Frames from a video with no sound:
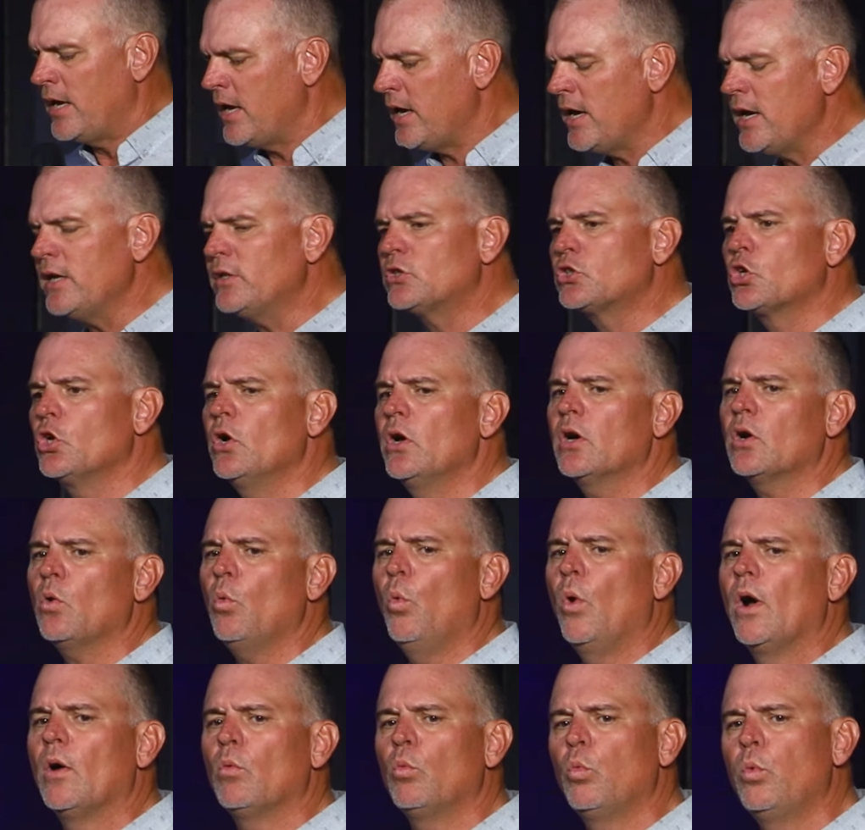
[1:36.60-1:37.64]
He took
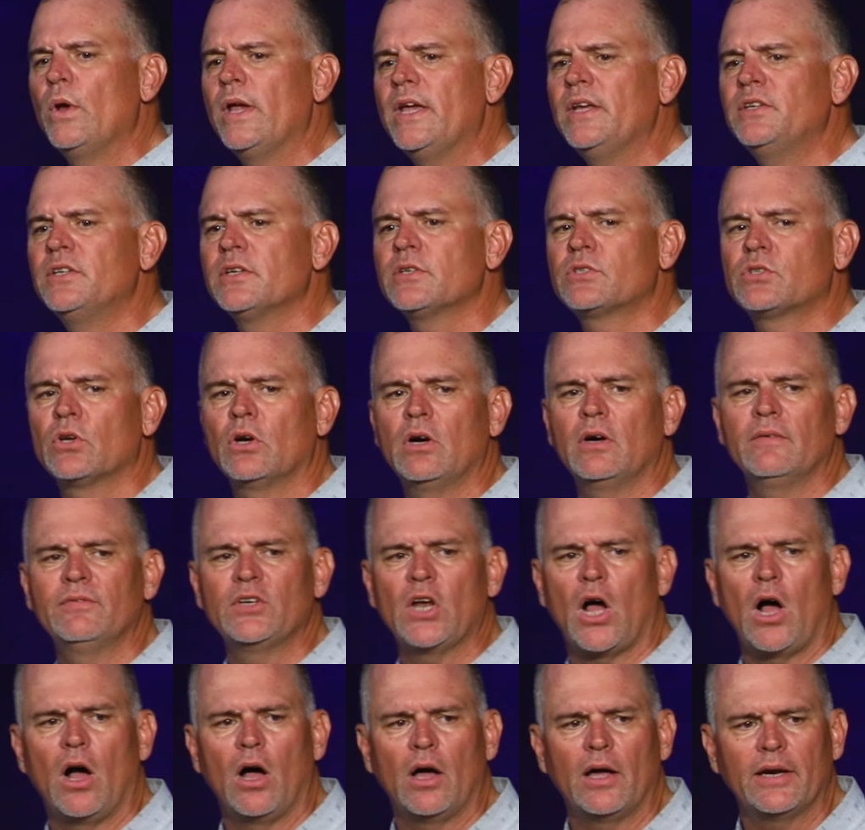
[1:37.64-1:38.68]
what we deserved
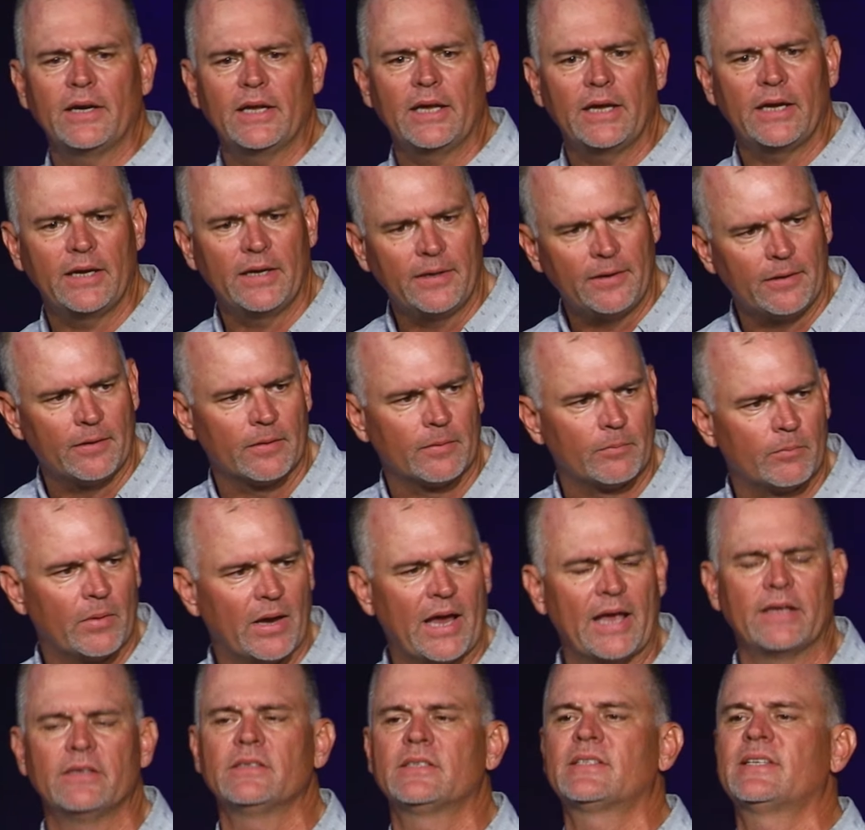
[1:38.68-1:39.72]
on him
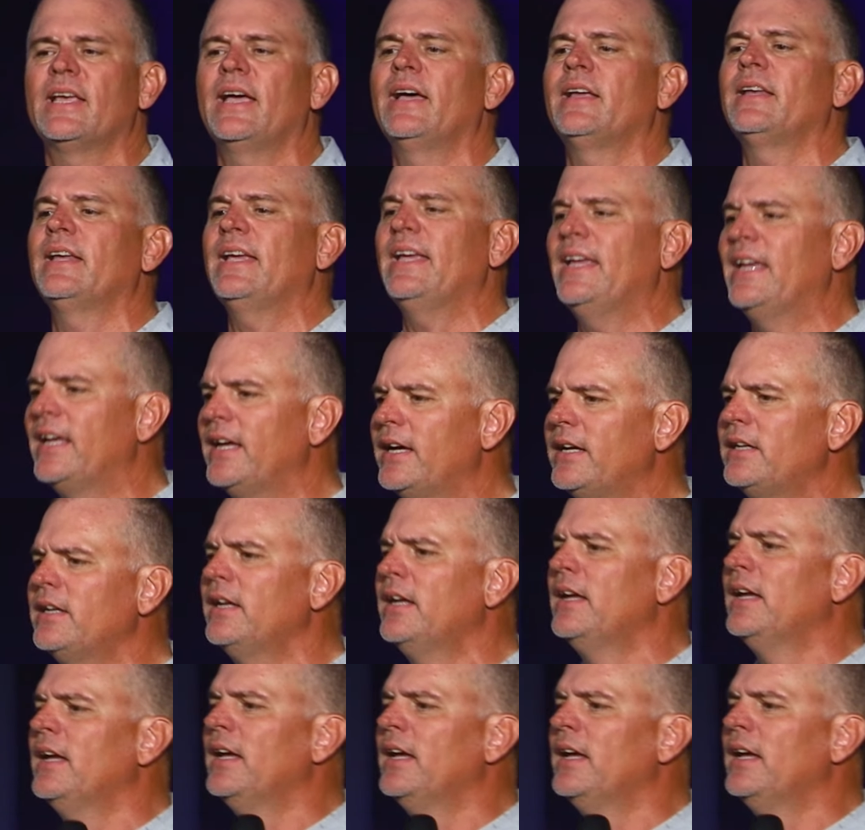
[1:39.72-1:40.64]
and said, It